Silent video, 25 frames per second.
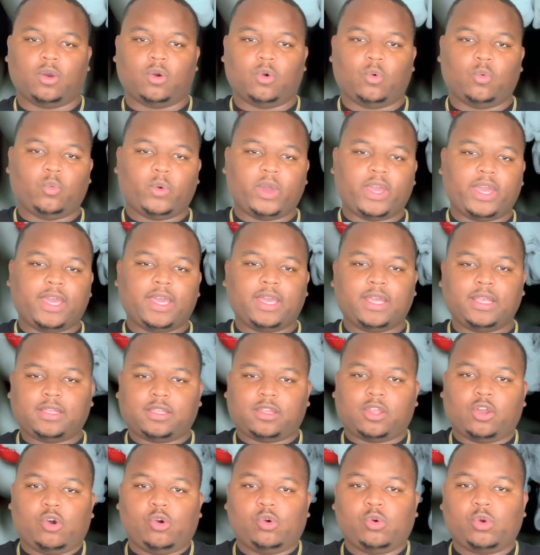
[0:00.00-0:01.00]
We
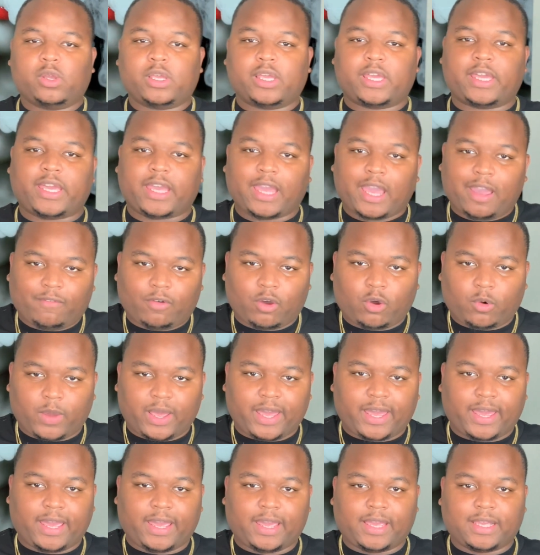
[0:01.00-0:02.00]
do
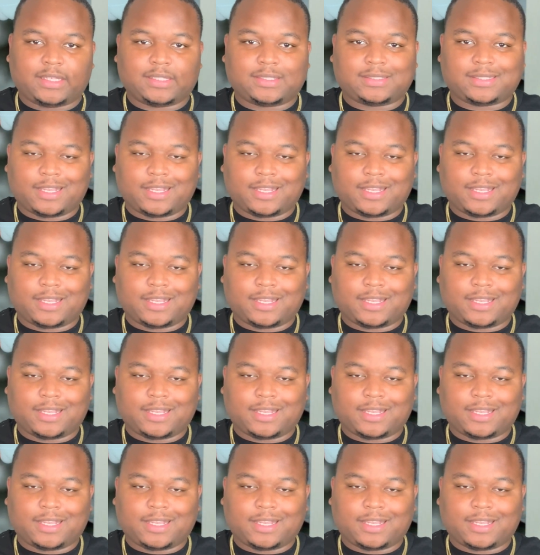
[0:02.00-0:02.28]
giveaways.